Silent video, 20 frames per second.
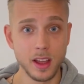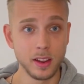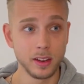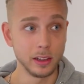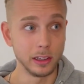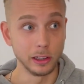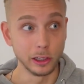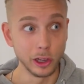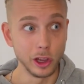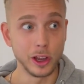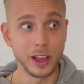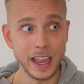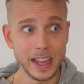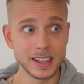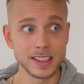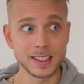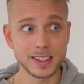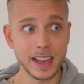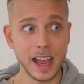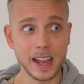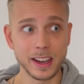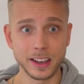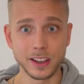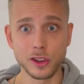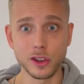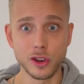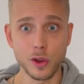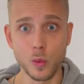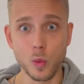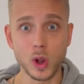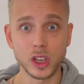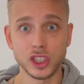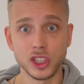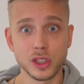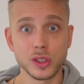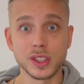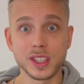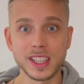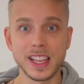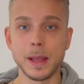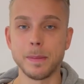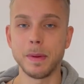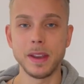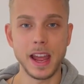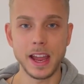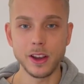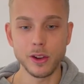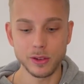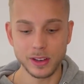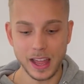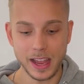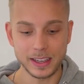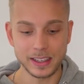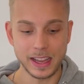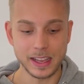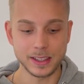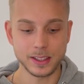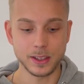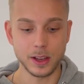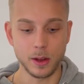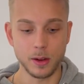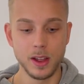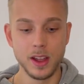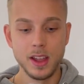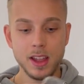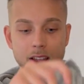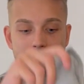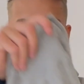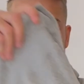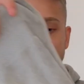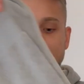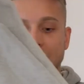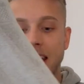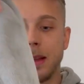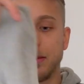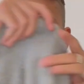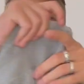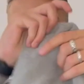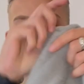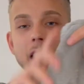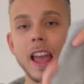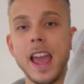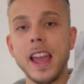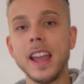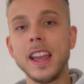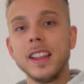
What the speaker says: look inside and watch you sleep. And I don't like that. So then I'm just hanging